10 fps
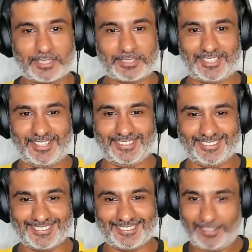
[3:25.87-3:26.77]

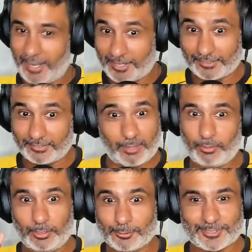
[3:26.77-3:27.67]
Pakistan, right?
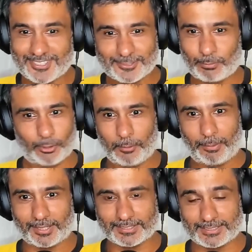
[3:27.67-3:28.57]
They will use his
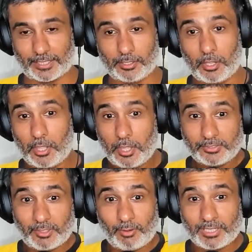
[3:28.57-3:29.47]
book on Pakistan.
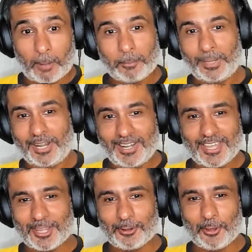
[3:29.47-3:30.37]
They will
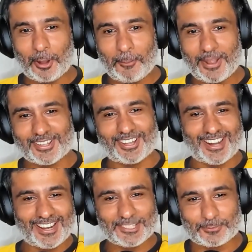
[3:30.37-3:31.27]
completely ignore
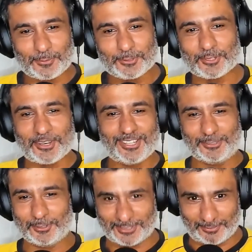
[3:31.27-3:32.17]
Ambedkar and his views on
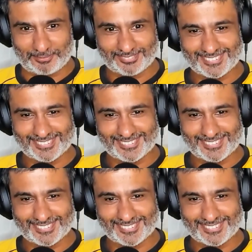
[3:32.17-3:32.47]
Hinduism.